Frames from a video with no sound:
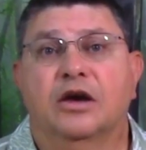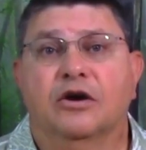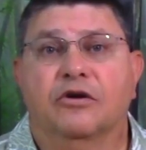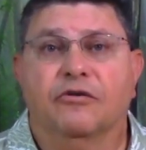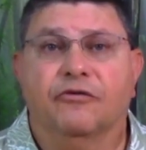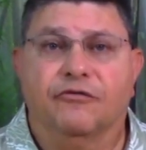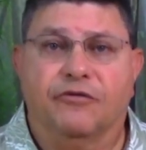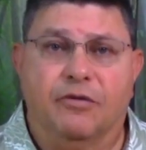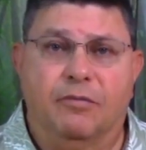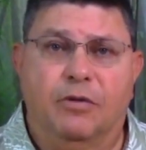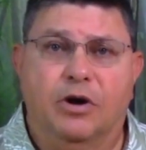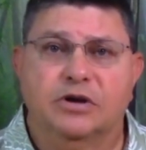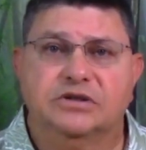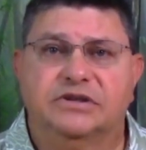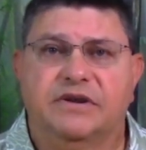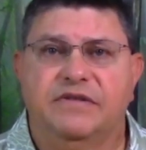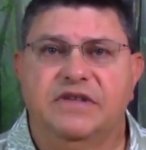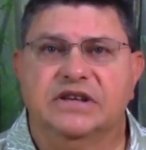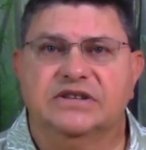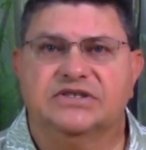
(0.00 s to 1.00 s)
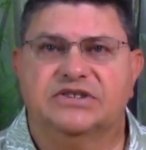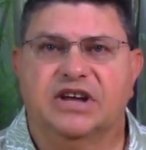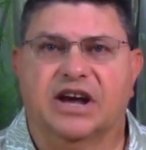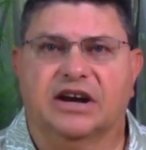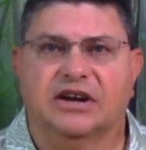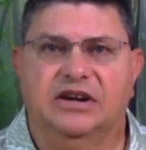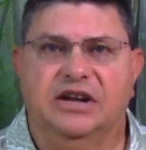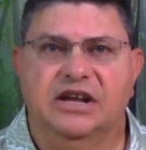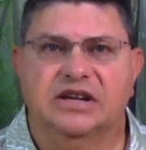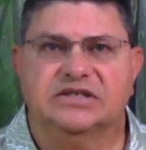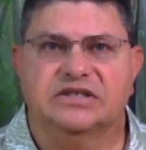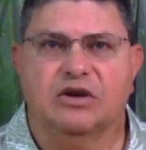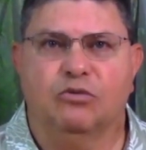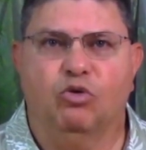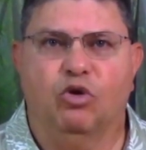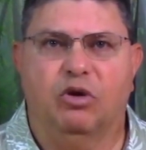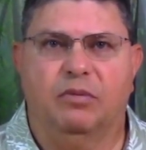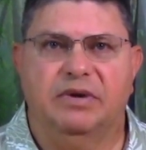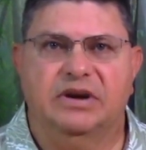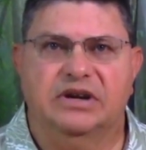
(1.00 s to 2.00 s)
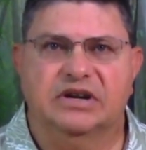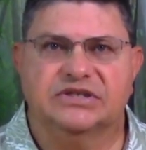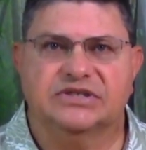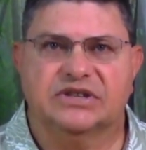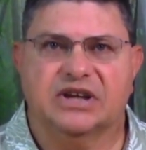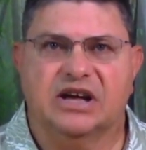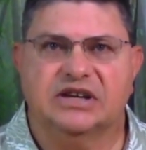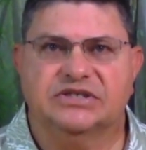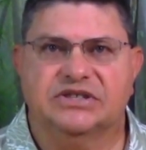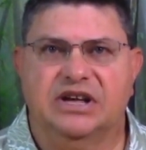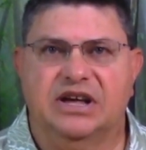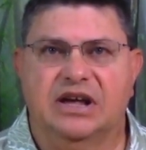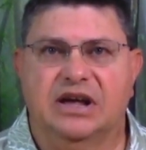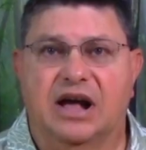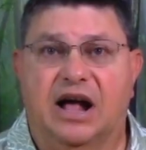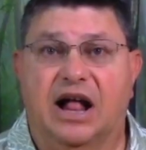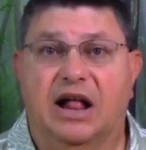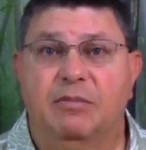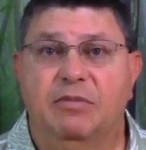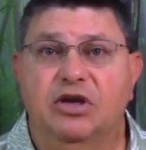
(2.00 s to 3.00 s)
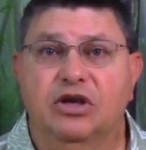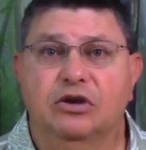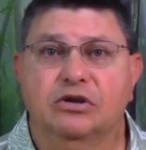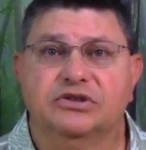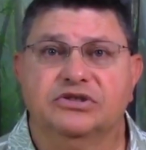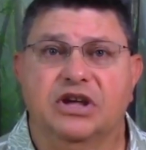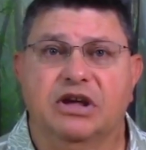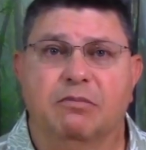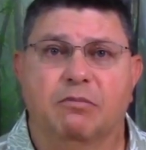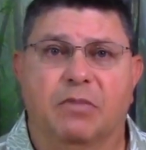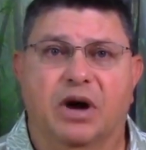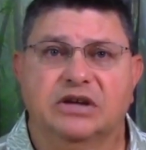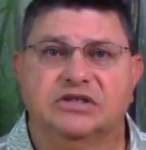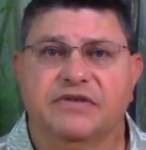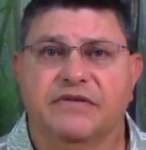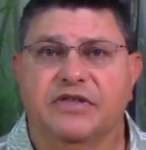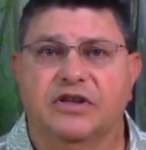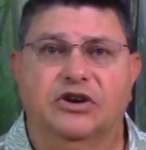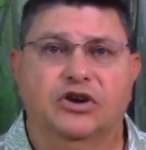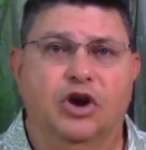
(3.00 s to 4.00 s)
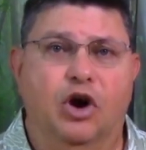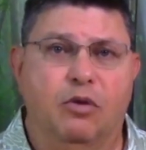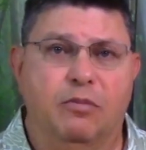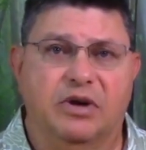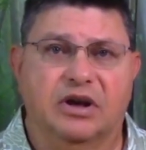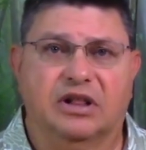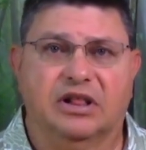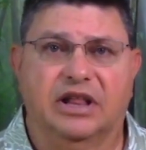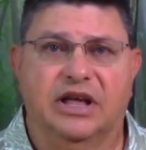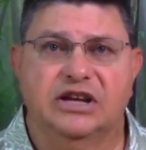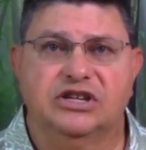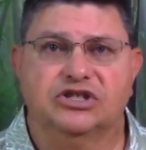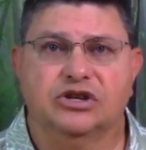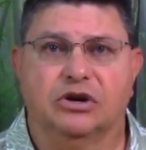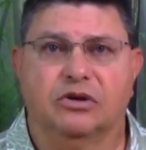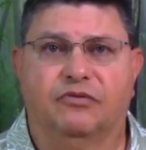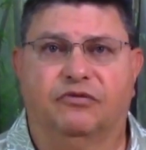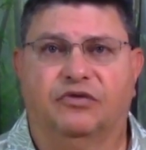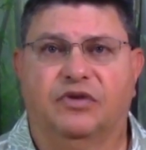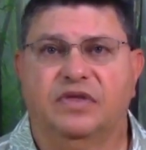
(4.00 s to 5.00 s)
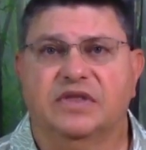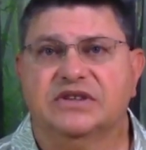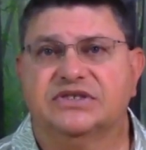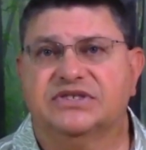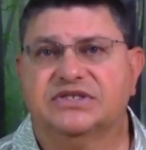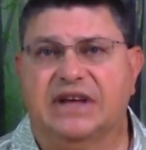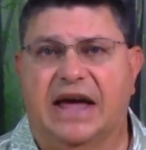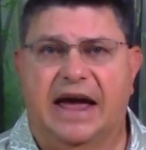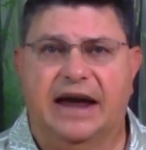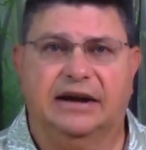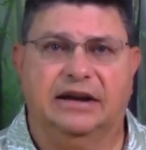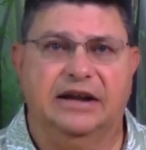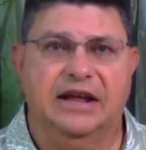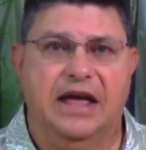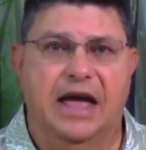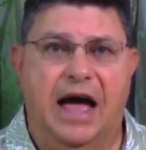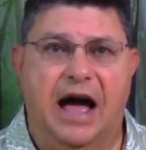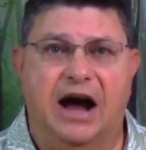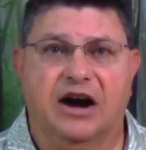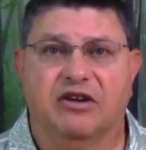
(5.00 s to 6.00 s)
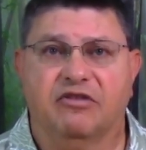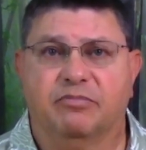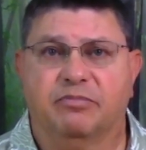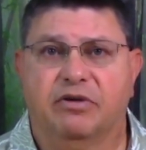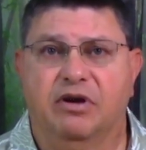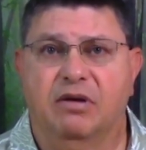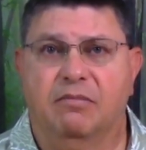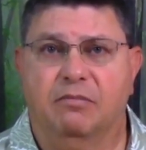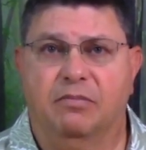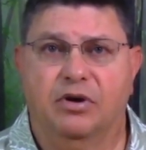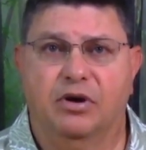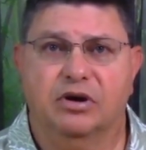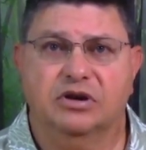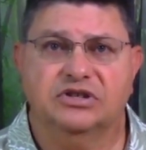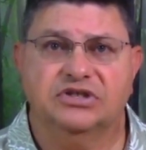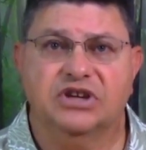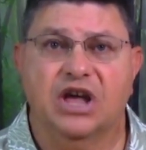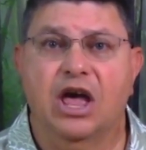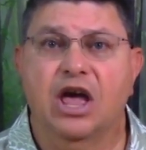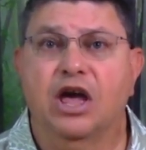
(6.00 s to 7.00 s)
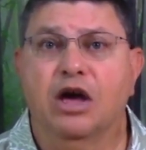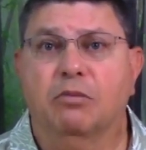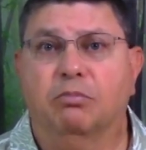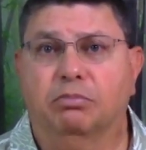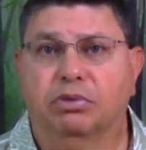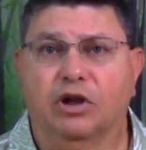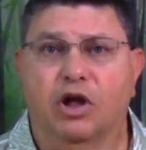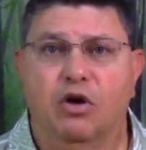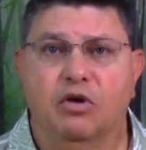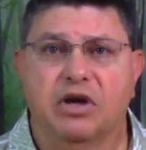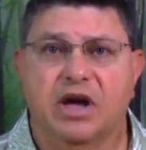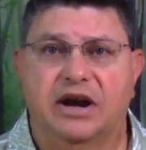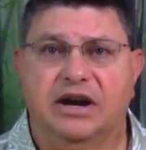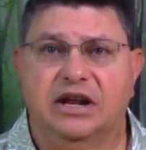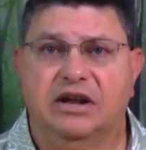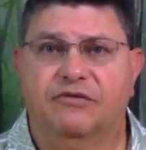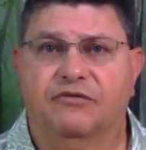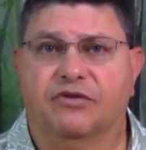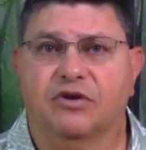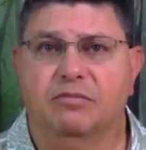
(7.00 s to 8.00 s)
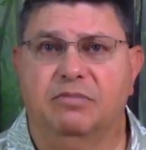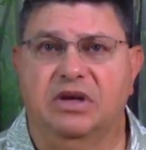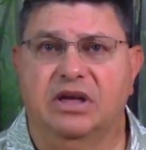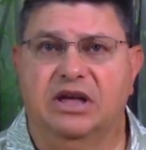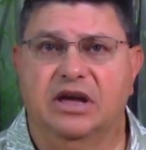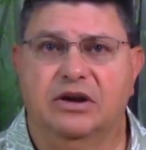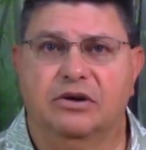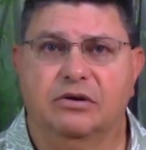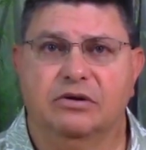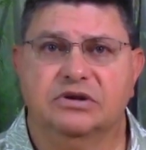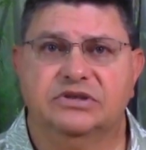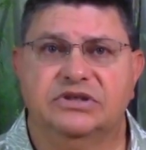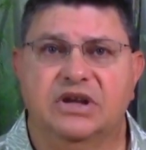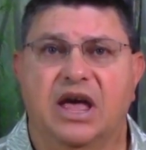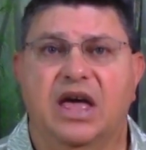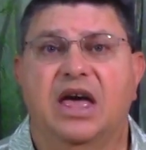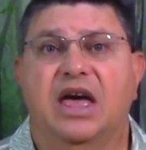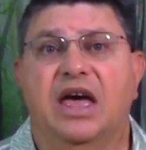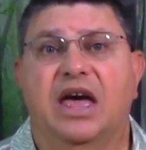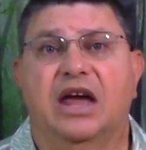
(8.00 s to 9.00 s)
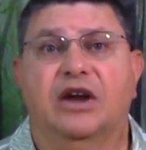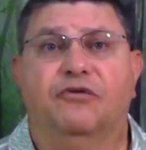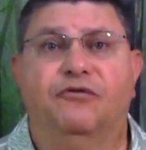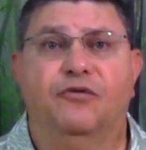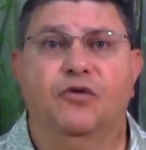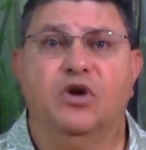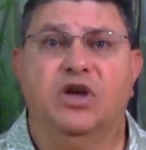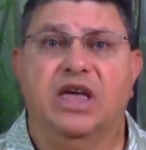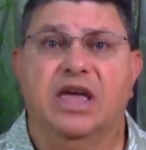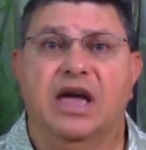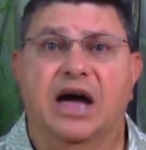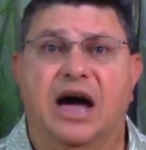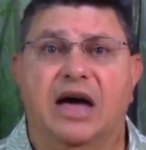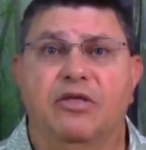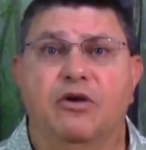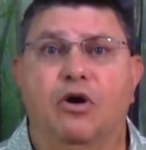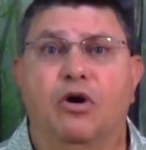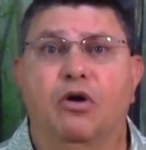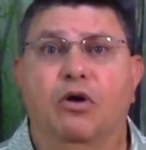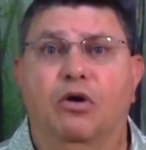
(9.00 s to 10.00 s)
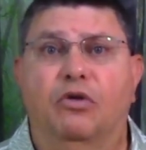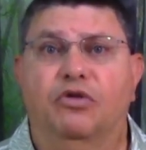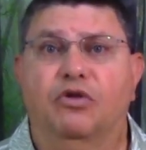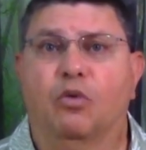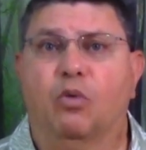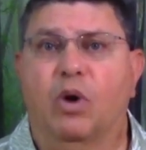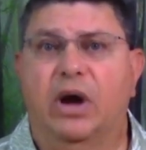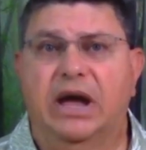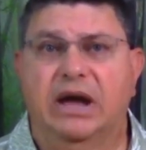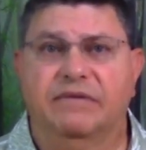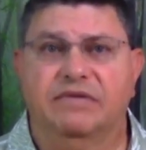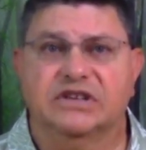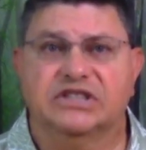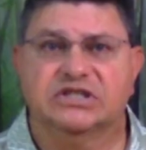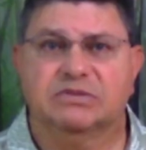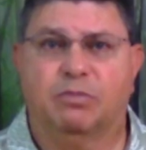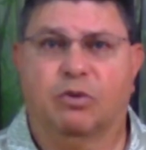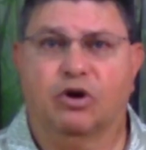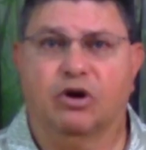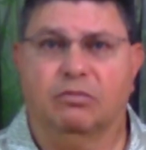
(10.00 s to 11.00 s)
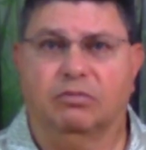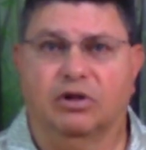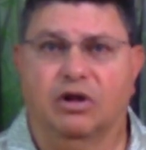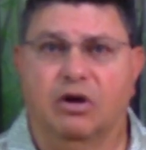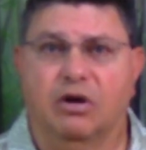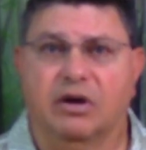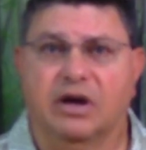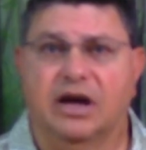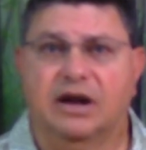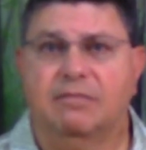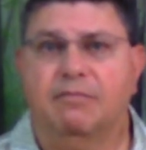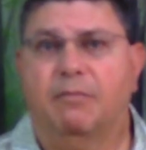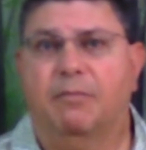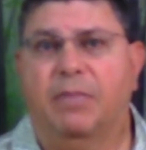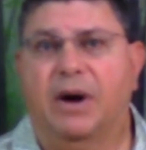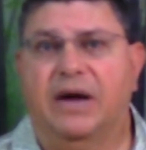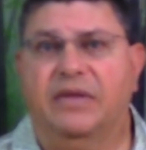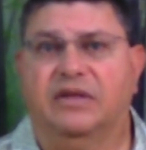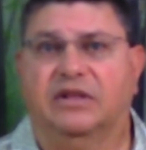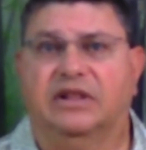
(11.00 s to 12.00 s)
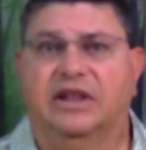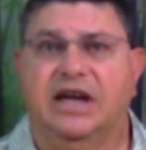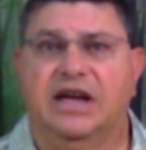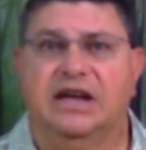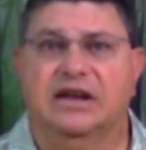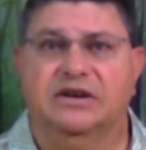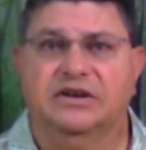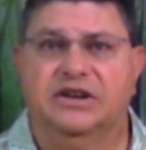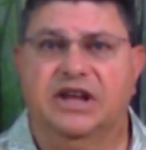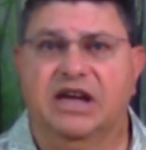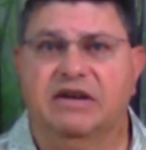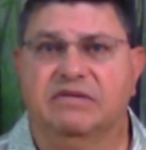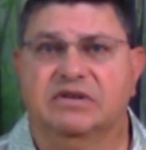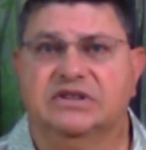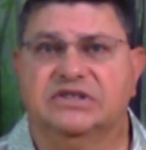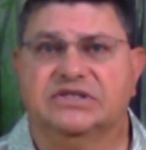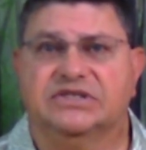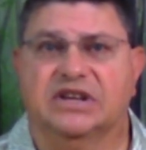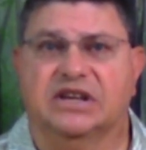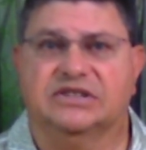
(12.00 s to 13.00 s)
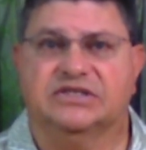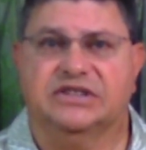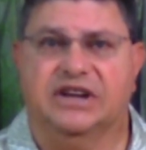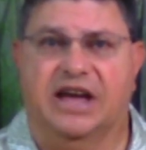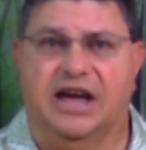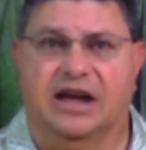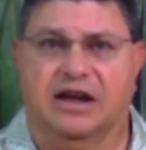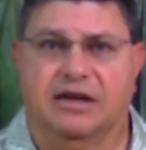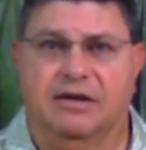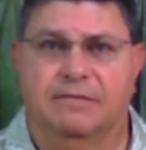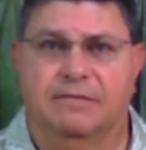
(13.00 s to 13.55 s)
For most of these techniques that we'll be discussing, I'll be using much of the nomenclature from the sadly out-of-print books, Blowgunning for Beginners, and Fukiado, The Way of the Sport Blowgun by the late David Sustak.